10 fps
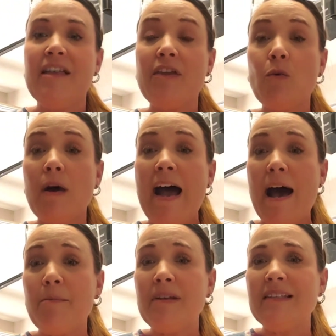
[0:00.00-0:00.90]
then what
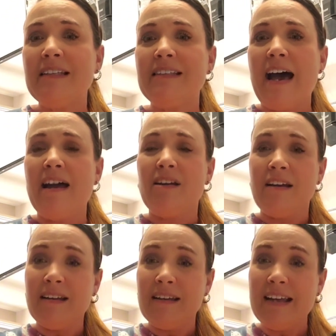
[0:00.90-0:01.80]
happens is that
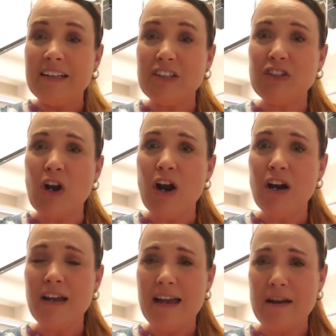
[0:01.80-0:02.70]
it's
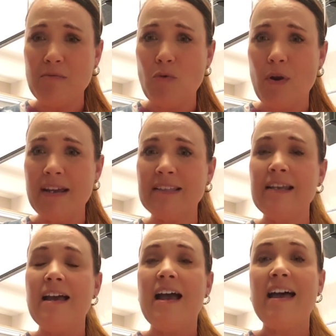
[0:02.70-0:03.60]
dark and moist
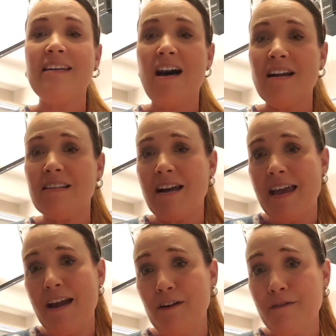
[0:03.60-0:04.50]
and not a lot of
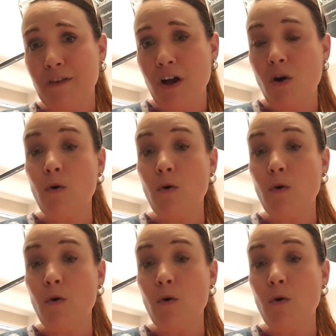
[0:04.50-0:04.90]
airflow.